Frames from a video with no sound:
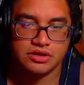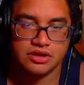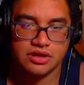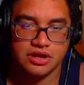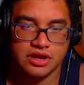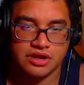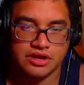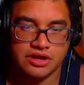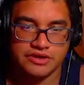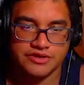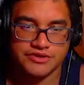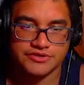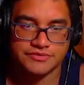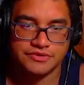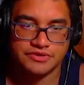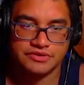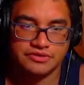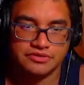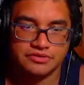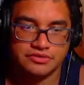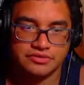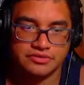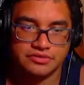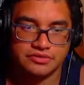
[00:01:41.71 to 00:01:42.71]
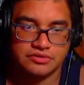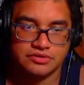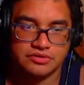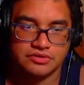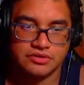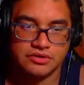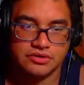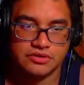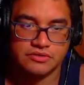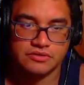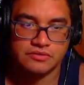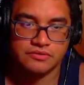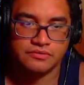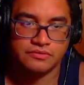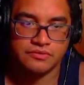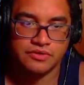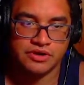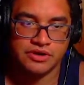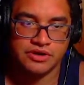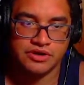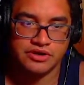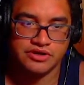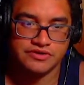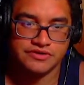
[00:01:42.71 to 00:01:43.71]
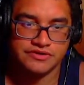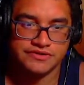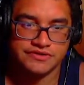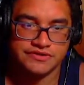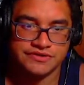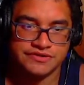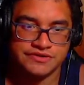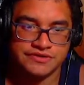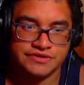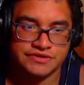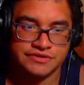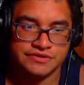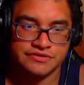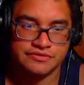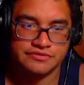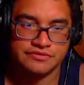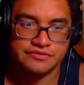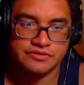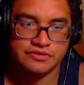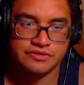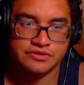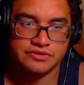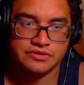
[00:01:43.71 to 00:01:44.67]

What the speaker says: Okay, here's one. 1, 2,